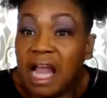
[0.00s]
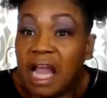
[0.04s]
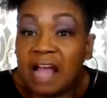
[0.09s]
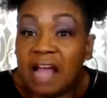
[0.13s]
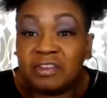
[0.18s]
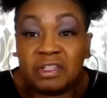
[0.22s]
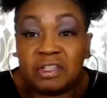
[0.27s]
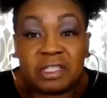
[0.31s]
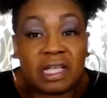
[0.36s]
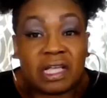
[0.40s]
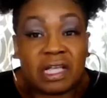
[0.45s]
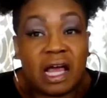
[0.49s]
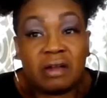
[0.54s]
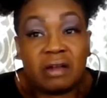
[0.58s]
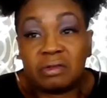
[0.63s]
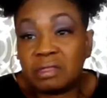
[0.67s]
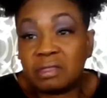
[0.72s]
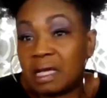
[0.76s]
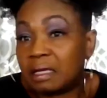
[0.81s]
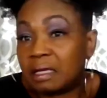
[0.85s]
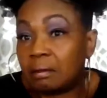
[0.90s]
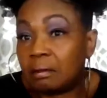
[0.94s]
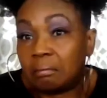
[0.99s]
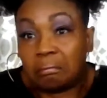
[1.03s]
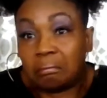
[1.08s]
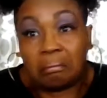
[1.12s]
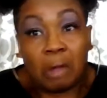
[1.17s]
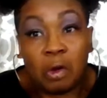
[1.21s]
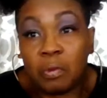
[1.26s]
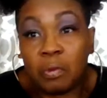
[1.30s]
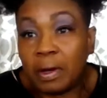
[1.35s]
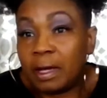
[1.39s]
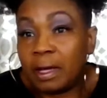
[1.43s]
I just kind of was like,
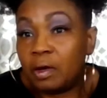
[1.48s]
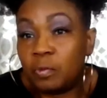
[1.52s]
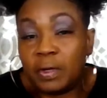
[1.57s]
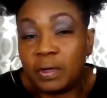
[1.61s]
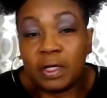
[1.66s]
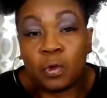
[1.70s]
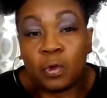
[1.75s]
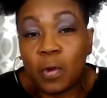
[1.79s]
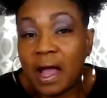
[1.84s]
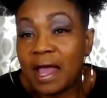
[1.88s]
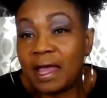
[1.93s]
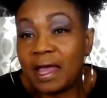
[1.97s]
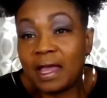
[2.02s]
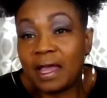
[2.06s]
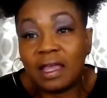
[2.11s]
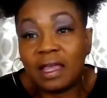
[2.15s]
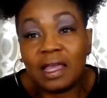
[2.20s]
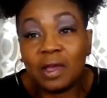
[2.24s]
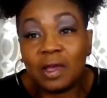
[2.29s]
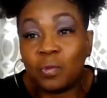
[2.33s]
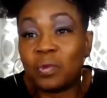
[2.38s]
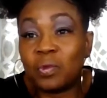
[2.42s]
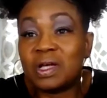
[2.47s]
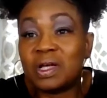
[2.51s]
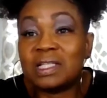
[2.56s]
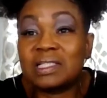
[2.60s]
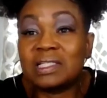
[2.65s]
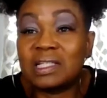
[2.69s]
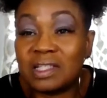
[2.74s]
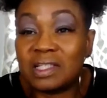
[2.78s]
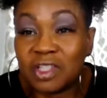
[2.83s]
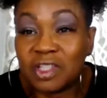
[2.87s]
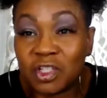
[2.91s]
oh, well, went away. It
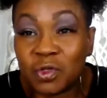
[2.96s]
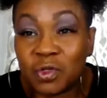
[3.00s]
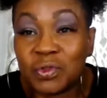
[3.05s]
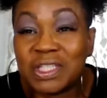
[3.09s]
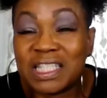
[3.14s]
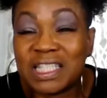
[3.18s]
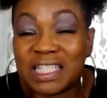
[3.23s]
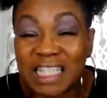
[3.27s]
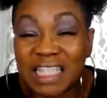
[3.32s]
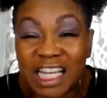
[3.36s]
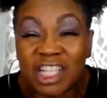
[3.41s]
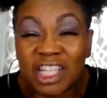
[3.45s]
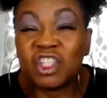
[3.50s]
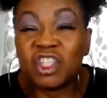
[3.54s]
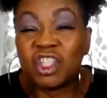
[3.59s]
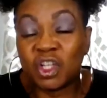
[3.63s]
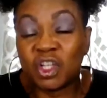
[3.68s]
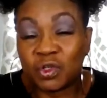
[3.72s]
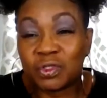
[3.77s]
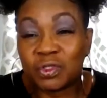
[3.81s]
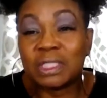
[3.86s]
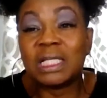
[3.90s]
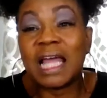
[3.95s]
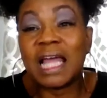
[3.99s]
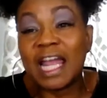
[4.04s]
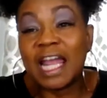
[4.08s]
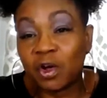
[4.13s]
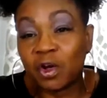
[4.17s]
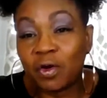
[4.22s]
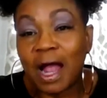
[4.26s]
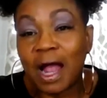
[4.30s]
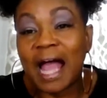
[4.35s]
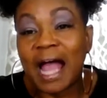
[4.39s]
wasn't until 6
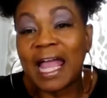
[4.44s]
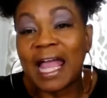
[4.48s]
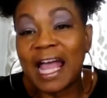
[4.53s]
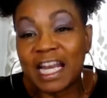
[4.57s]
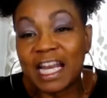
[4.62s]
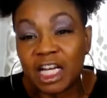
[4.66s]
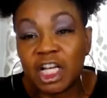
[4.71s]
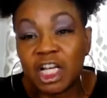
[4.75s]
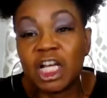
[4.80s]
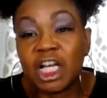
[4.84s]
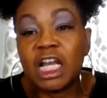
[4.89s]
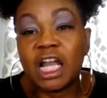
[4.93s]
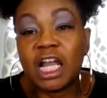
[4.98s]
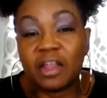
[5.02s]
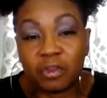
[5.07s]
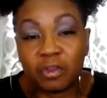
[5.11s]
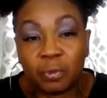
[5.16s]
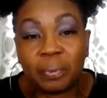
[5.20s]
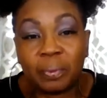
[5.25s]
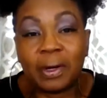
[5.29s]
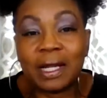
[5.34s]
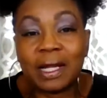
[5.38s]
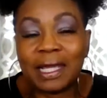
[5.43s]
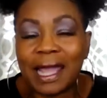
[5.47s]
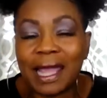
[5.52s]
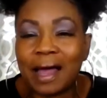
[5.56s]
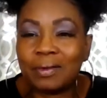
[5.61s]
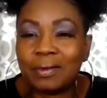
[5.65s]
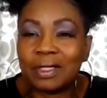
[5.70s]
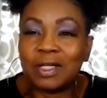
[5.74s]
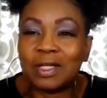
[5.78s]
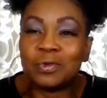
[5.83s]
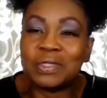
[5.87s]
years later I had another
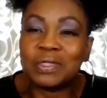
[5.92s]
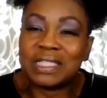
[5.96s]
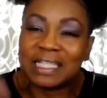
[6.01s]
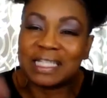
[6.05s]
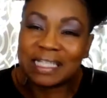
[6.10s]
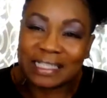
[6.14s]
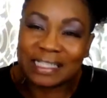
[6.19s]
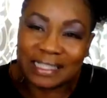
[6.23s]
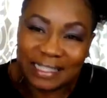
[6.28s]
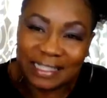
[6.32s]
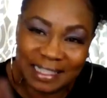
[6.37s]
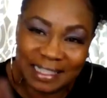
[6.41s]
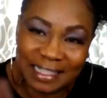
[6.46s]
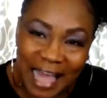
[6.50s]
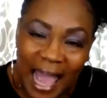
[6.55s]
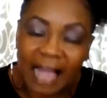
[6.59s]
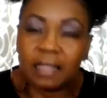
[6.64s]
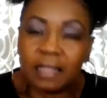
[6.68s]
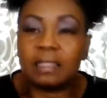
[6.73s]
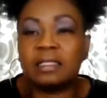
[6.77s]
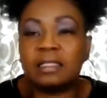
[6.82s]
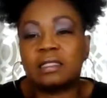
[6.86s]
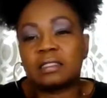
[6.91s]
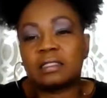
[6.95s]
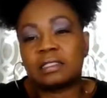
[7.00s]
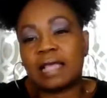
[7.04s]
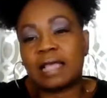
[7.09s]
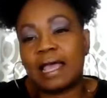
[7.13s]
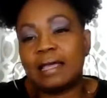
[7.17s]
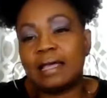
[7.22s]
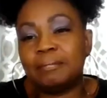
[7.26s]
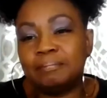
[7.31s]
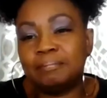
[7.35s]
breakout, and it was
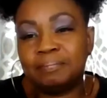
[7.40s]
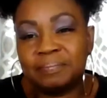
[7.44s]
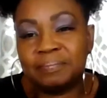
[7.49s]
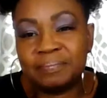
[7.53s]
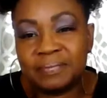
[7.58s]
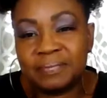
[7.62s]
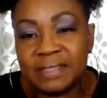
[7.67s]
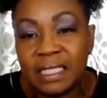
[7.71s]
exactly the same.